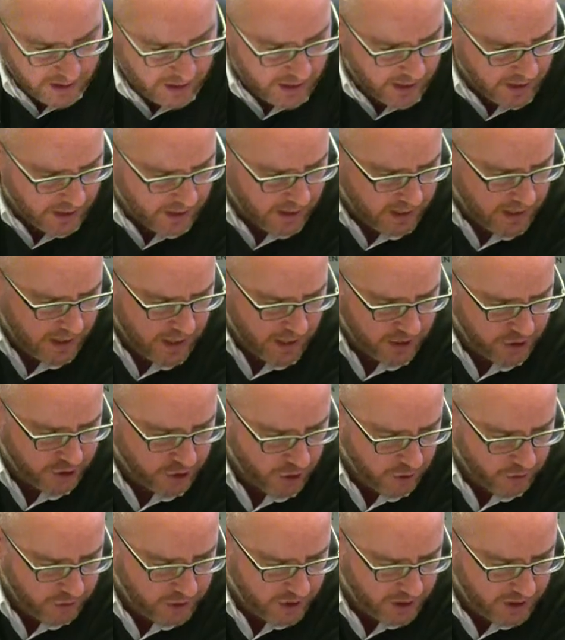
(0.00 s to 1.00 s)
a
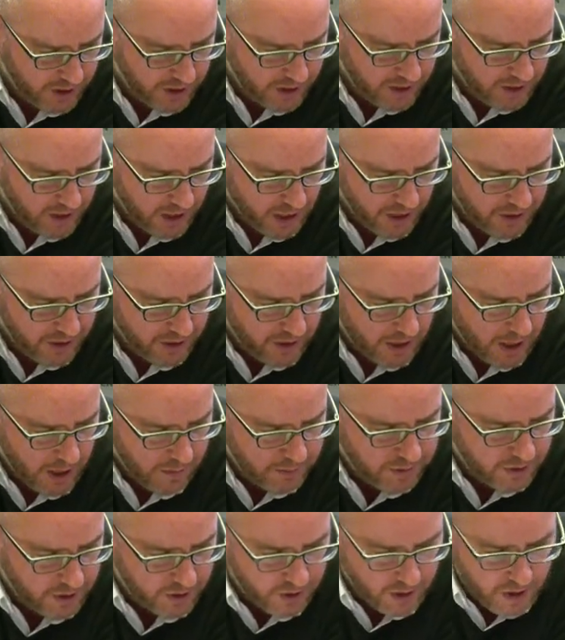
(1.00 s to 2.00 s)
duty, not an
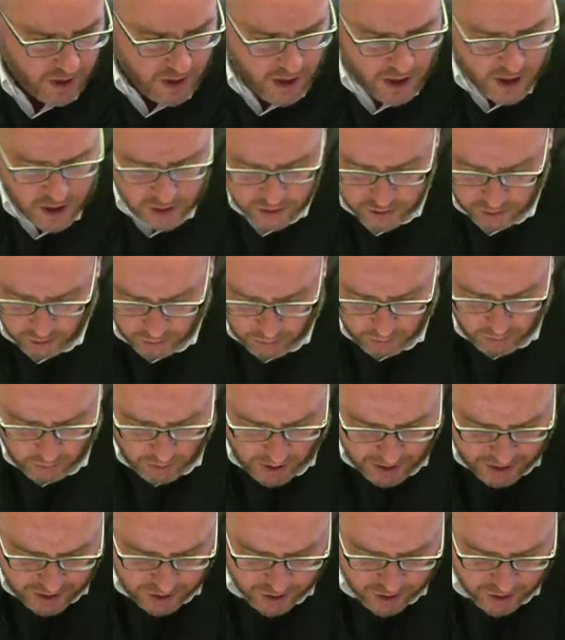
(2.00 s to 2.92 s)
option. So what